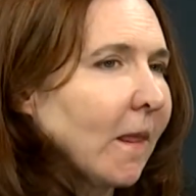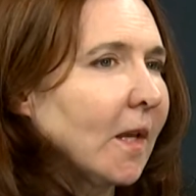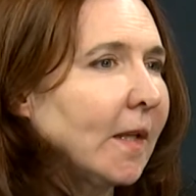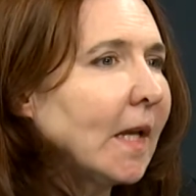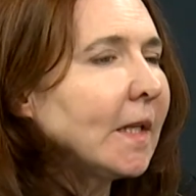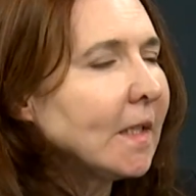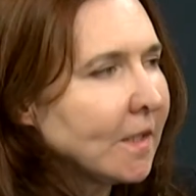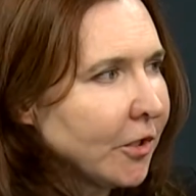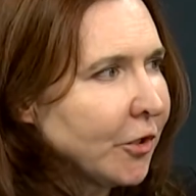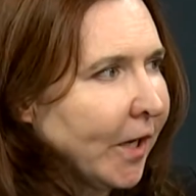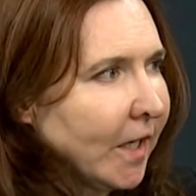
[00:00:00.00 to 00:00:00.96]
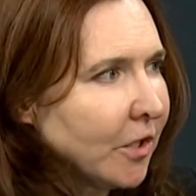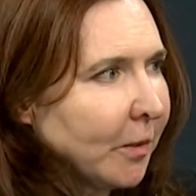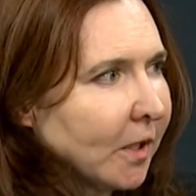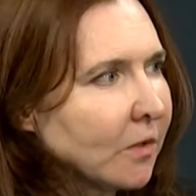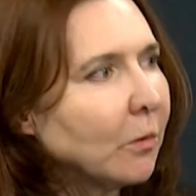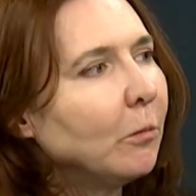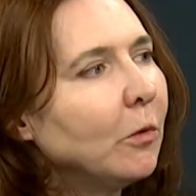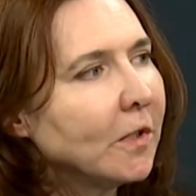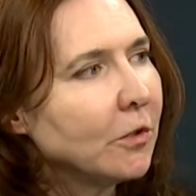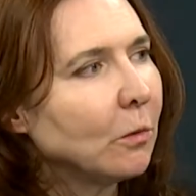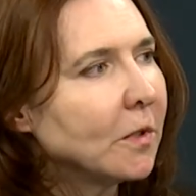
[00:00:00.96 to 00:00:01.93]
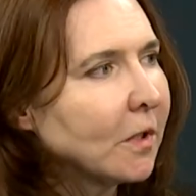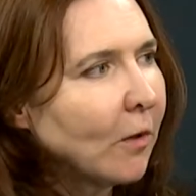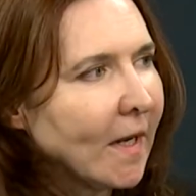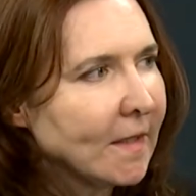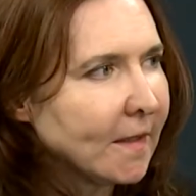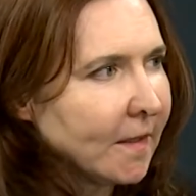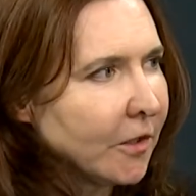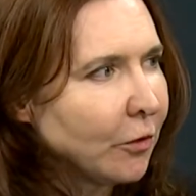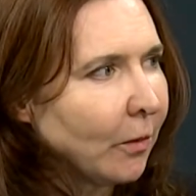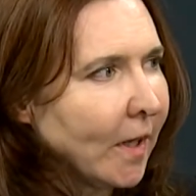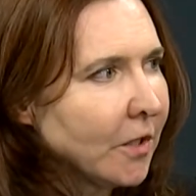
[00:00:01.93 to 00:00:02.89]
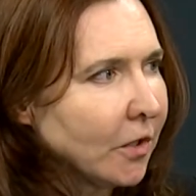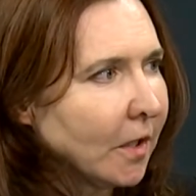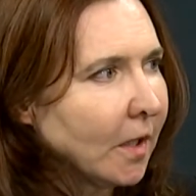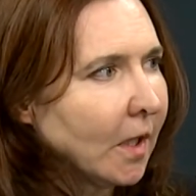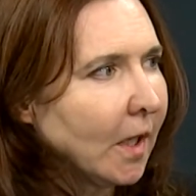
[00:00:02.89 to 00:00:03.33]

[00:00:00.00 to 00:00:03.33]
And that needs to change because we're moving towards a crisis situation